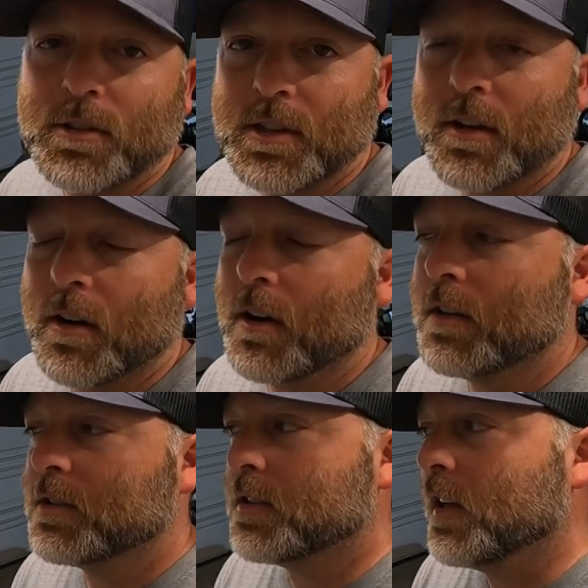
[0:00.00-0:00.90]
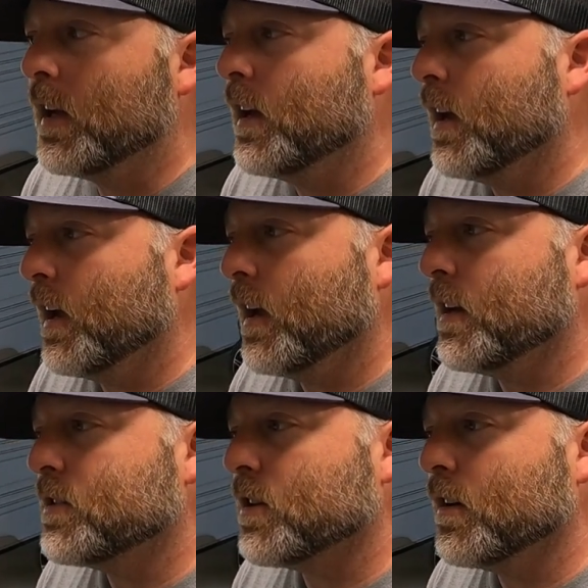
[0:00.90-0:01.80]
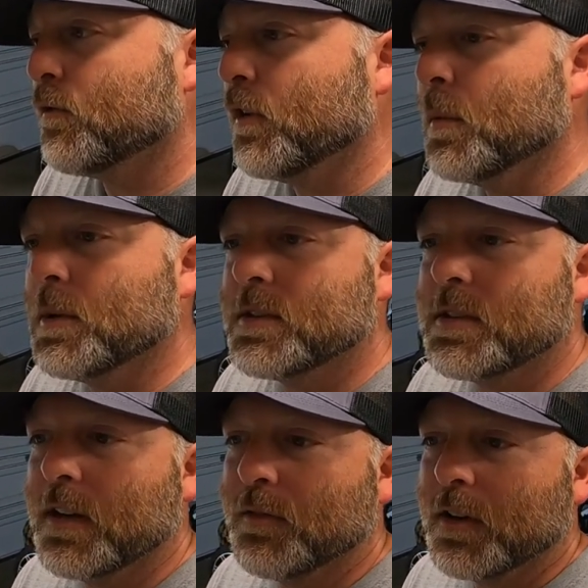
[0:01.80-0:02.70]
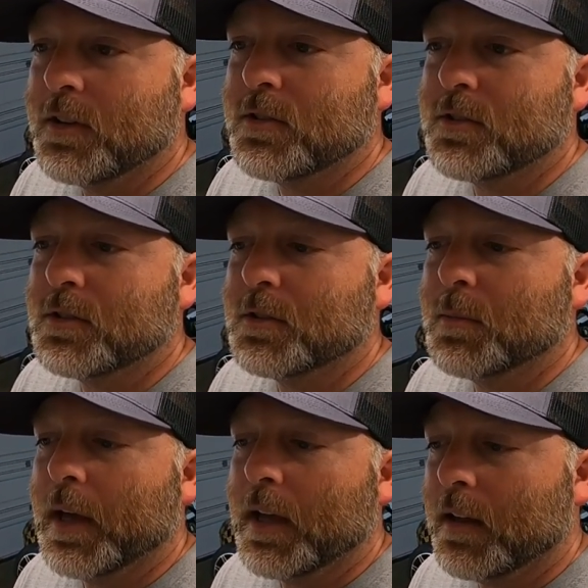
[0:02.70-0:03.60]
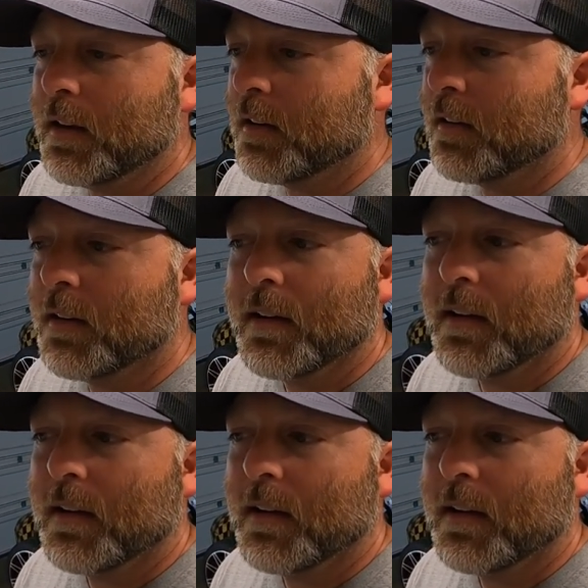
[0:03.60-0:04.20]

RC cars. And he started filming stuff on YouTube, and